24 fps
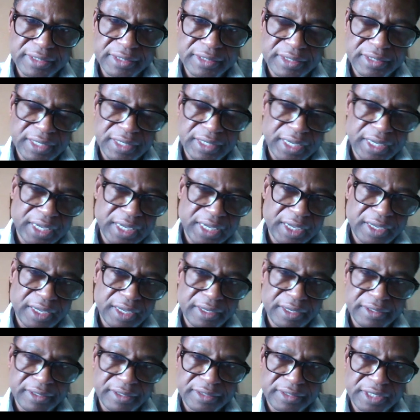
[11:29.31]

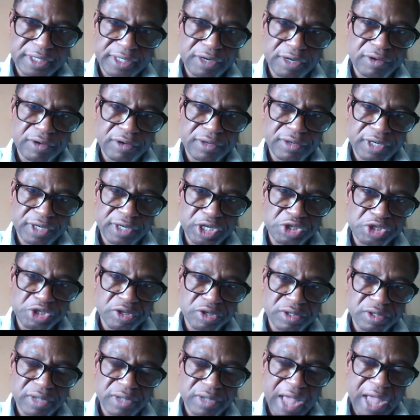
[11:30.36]
the second
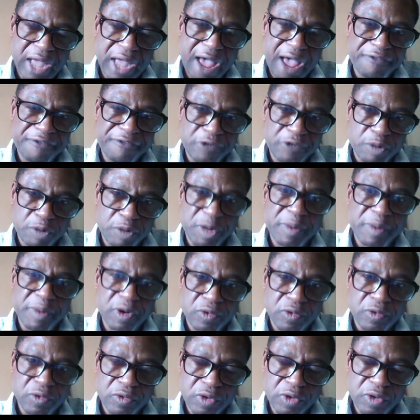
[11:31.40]
region after
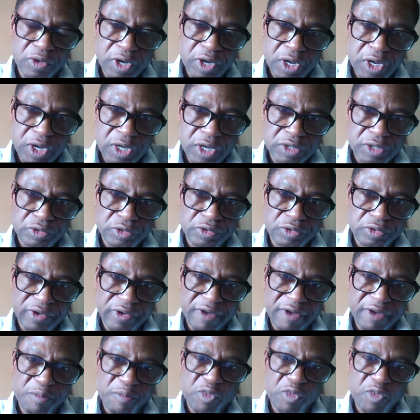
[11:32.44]
Bamako to
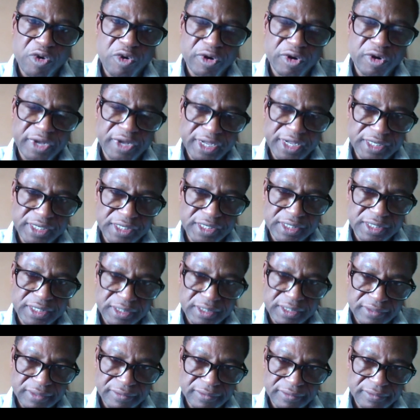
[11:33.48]
have more
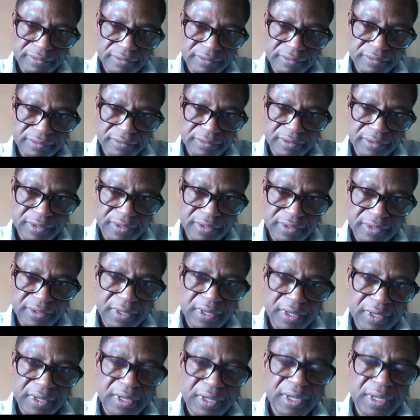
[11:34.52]
cases.
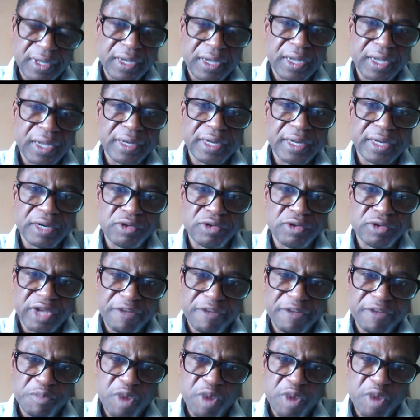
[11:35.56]
And then you
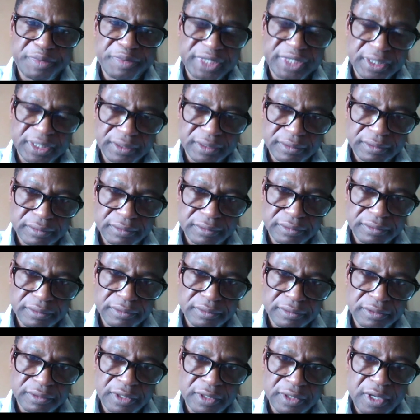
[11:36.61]
have Mopti.
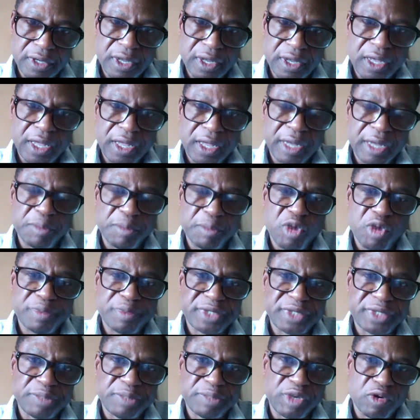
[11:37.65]
And
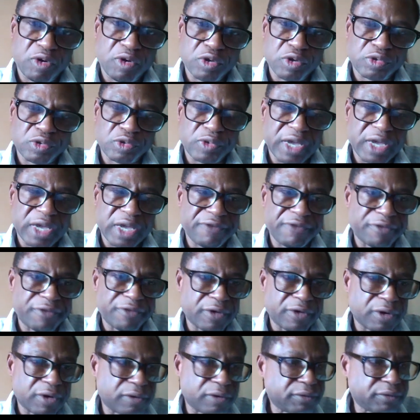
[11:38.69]
Mopti, because we have
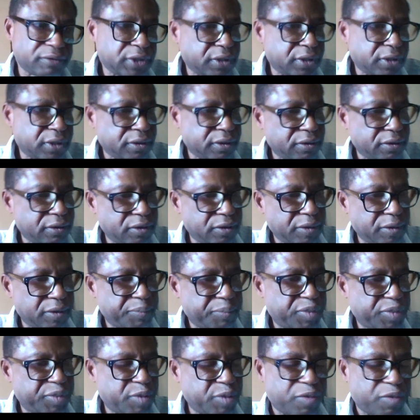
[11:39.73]
the
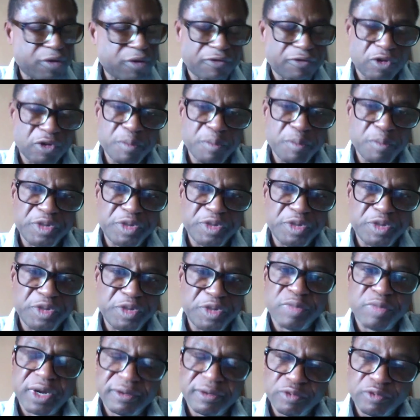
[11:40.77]
people from
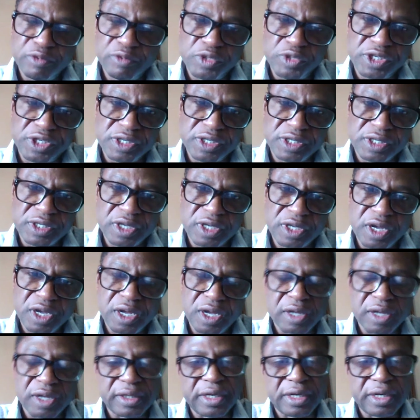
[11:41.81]
MINUSMA, which is
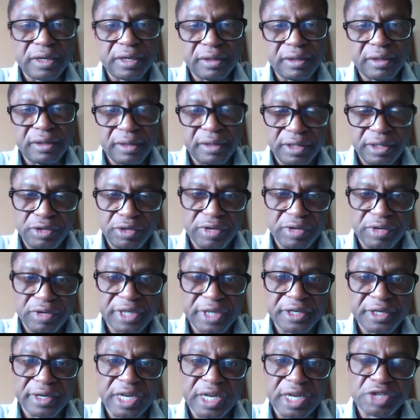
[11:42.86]
a
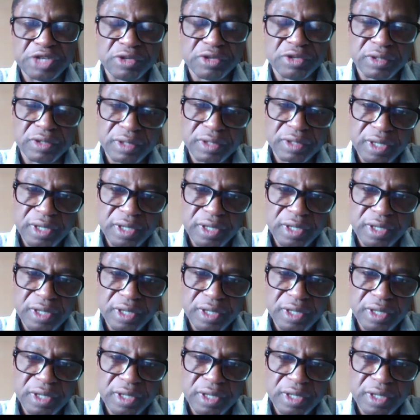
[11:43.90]
United Nations